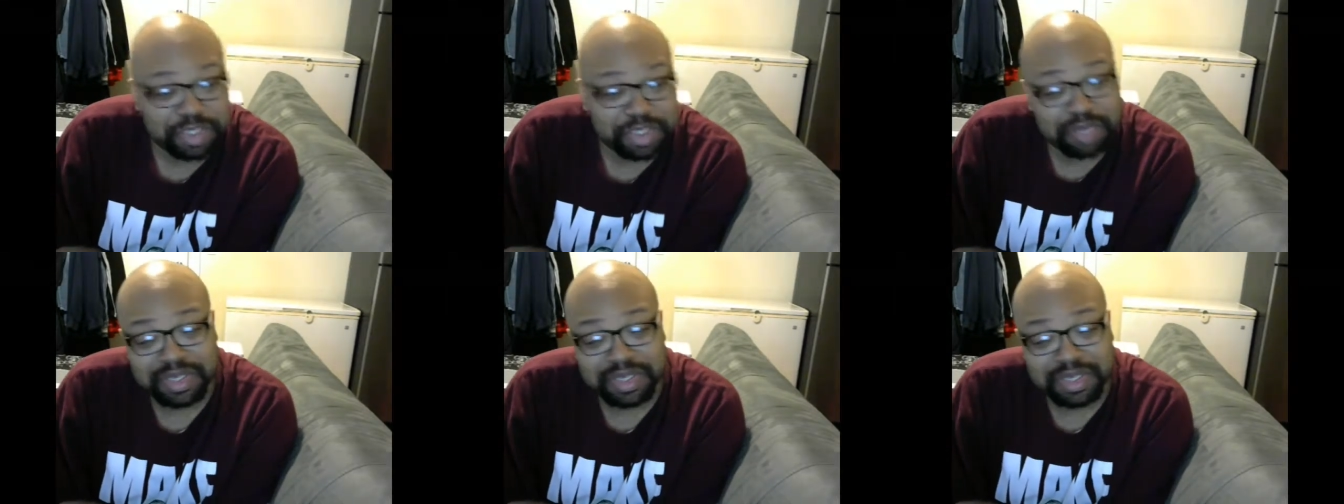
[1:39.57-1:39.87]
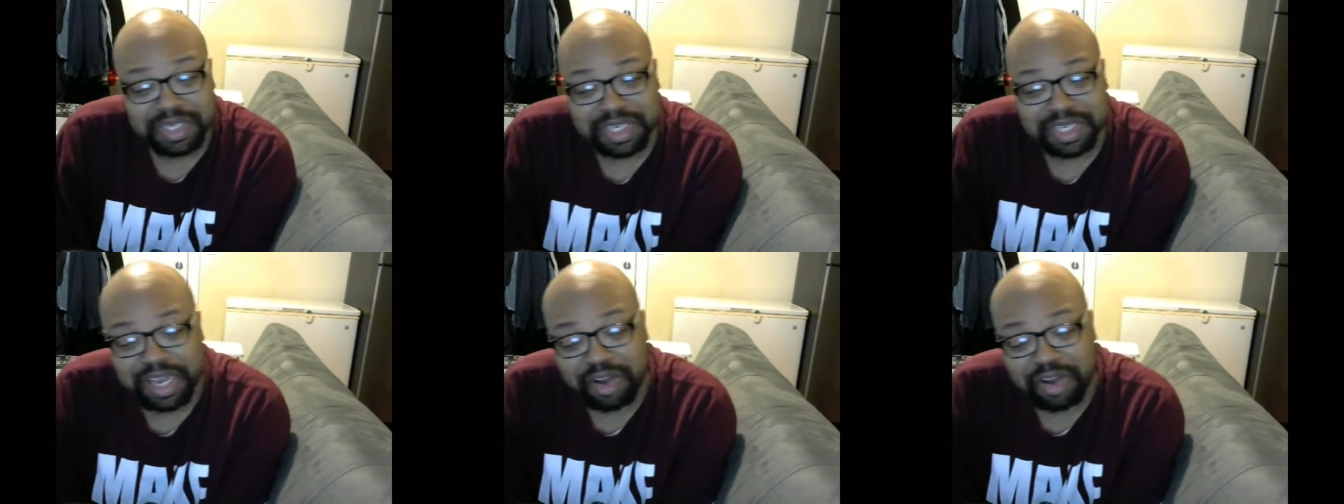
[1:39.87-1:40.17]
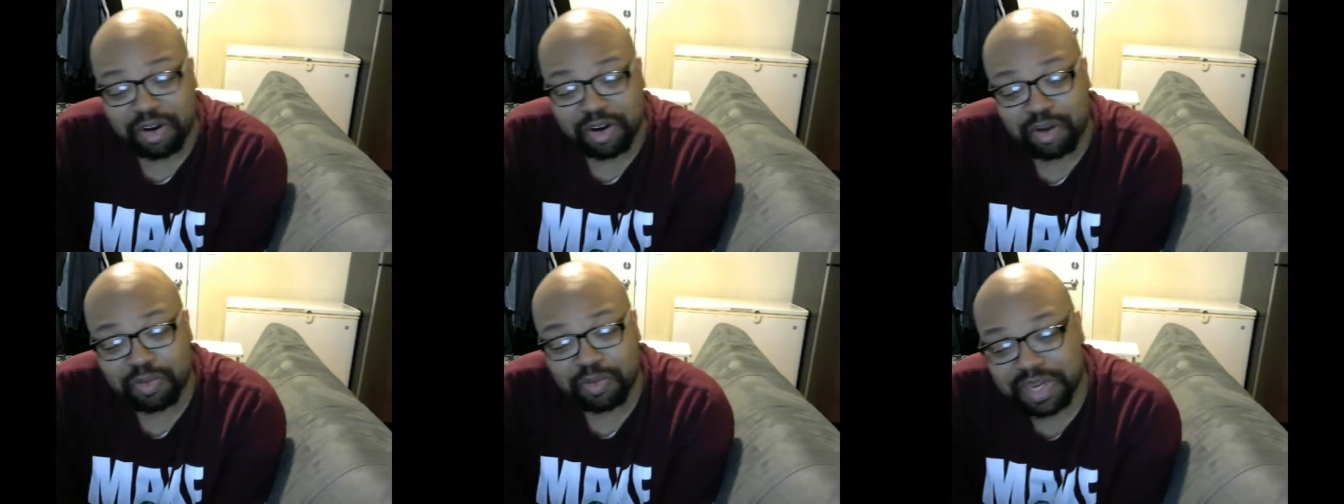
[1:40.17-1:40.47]
doubling
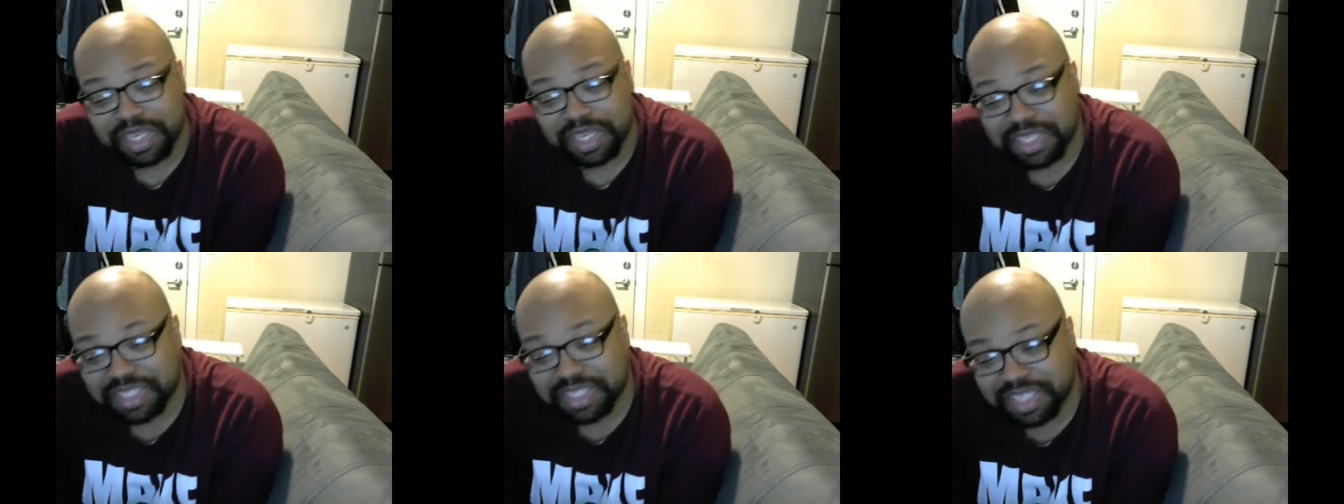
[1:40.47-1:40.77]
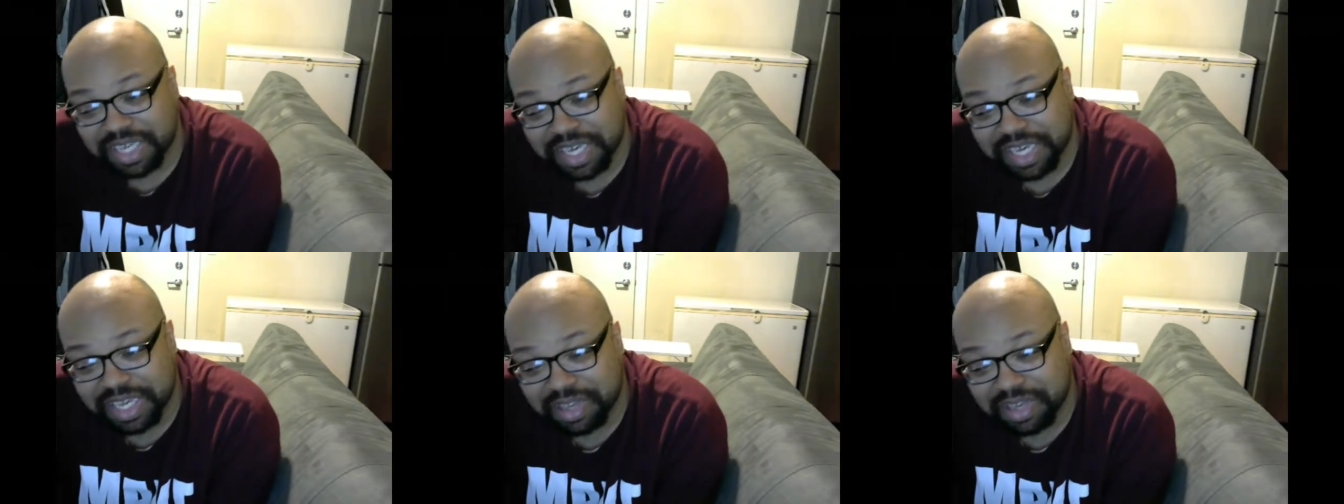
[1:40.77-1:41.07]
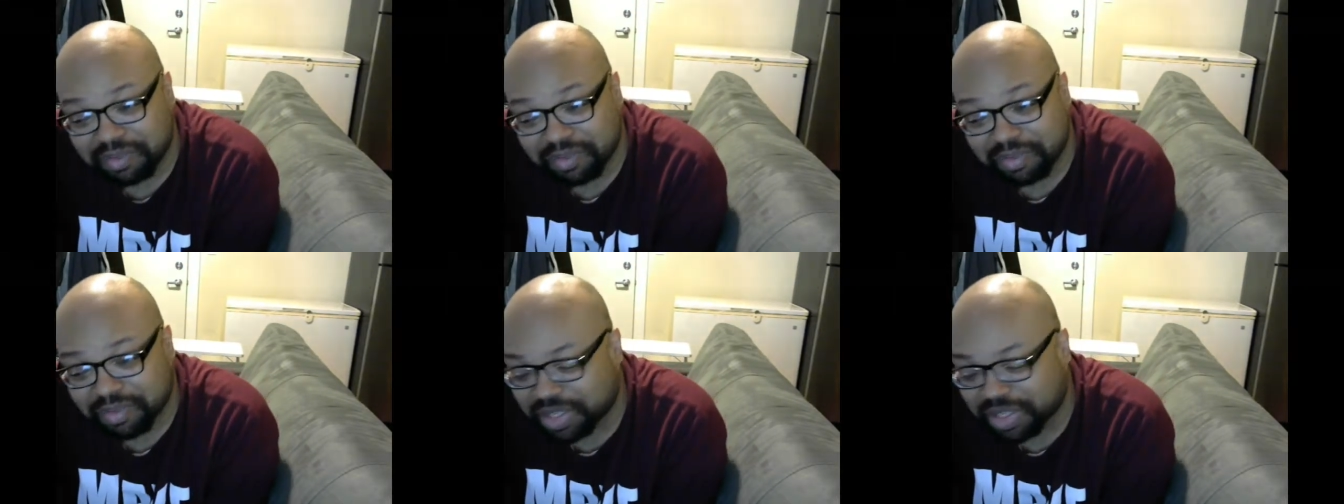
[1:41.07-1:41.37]
down on what he
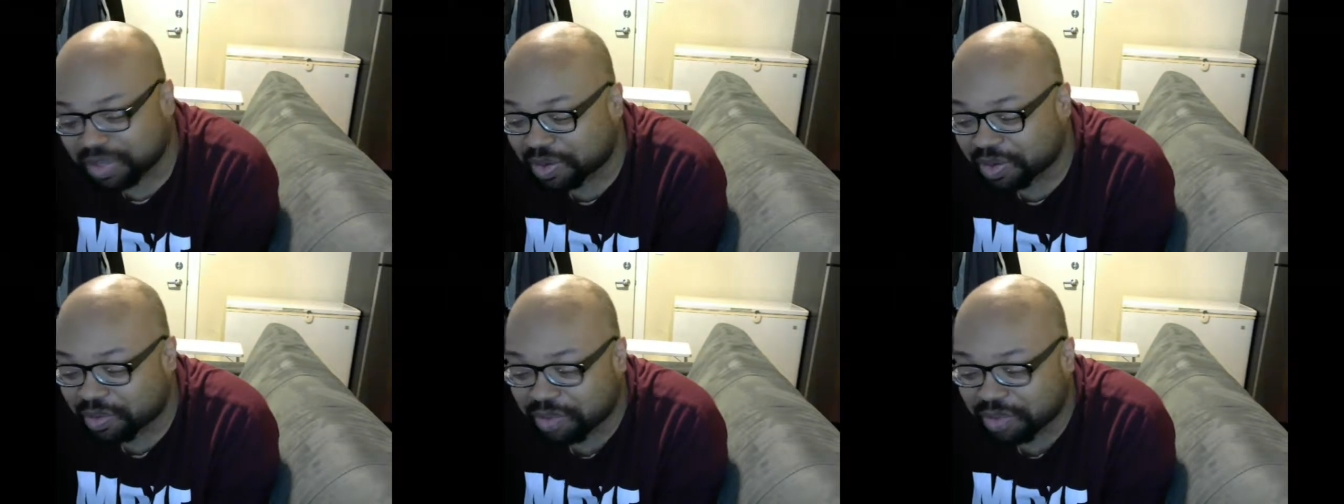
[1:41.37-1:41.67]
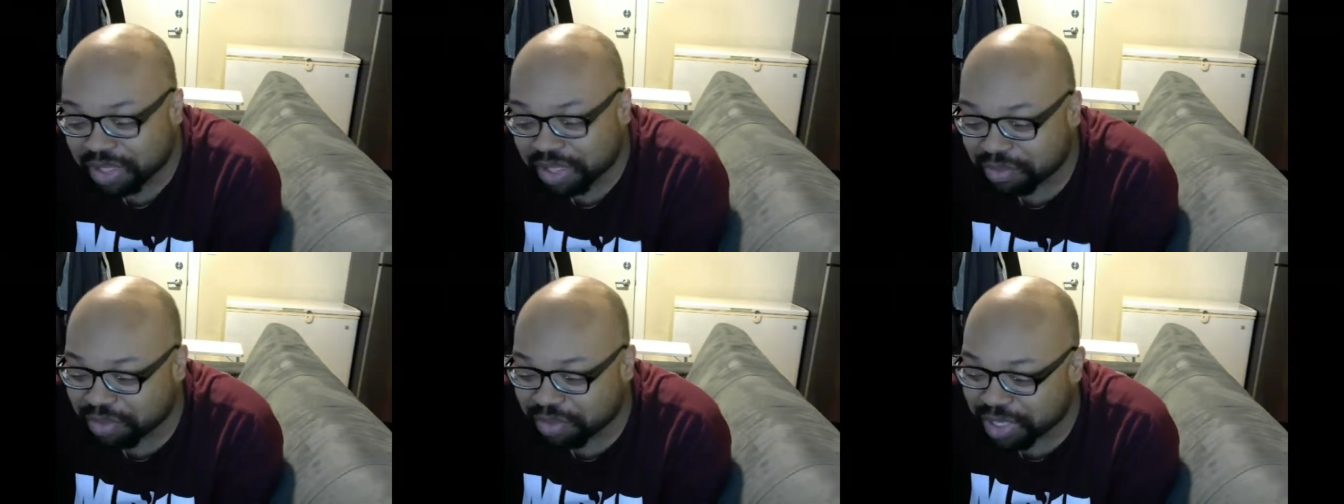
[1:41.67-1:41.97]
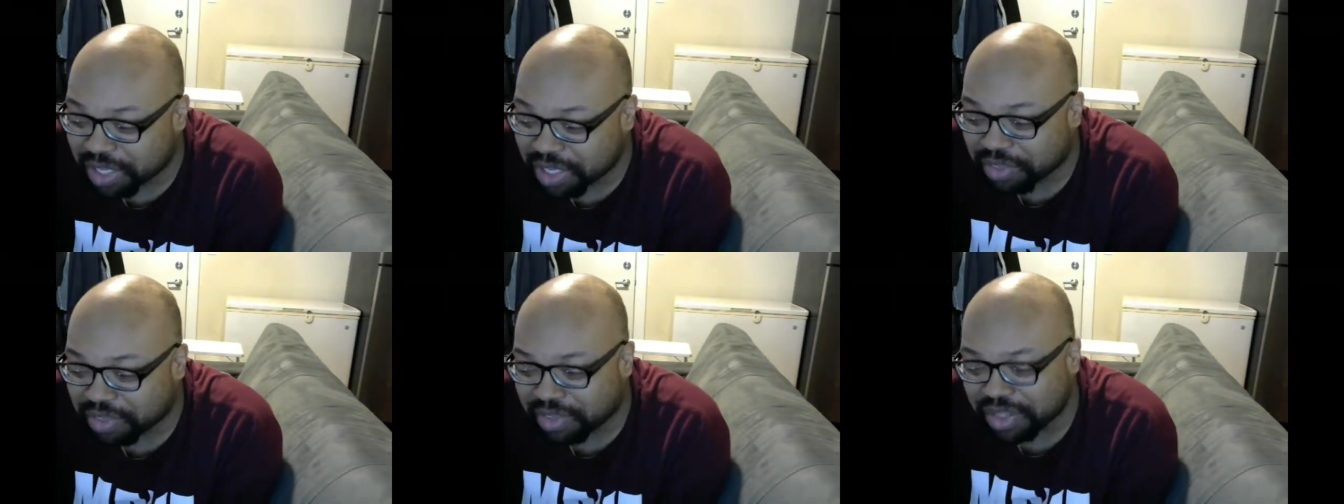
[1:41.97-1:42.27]
said, with W W E
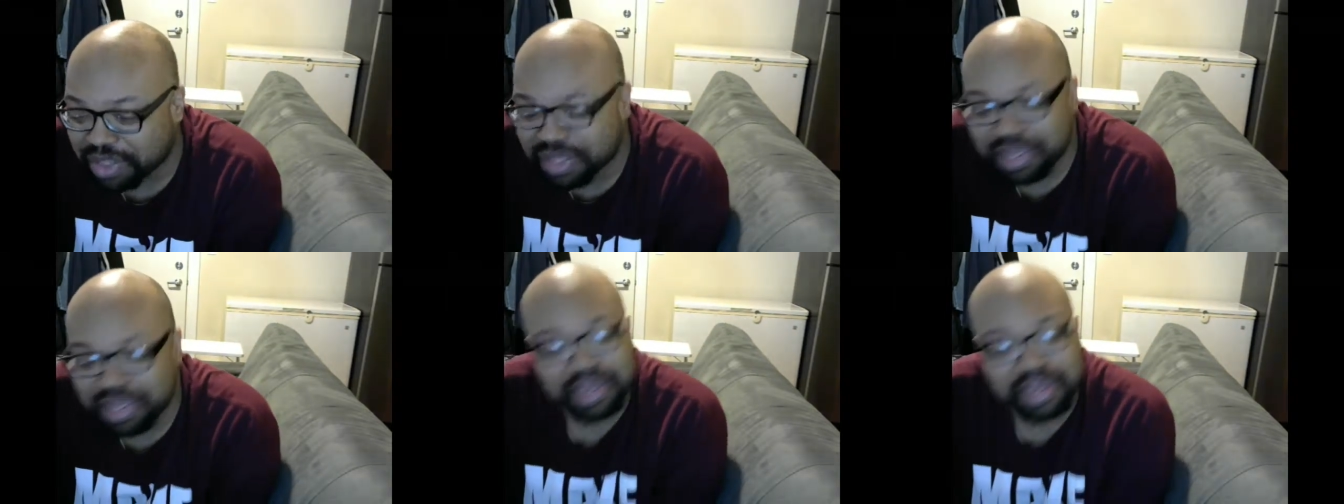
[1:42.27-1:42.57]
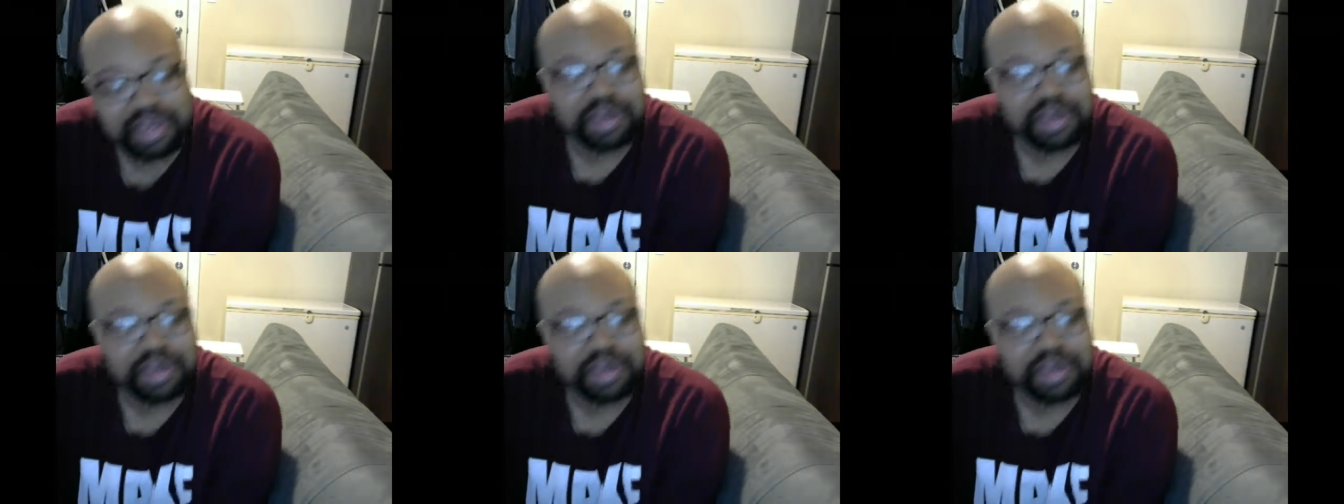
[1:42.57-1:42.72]
being the,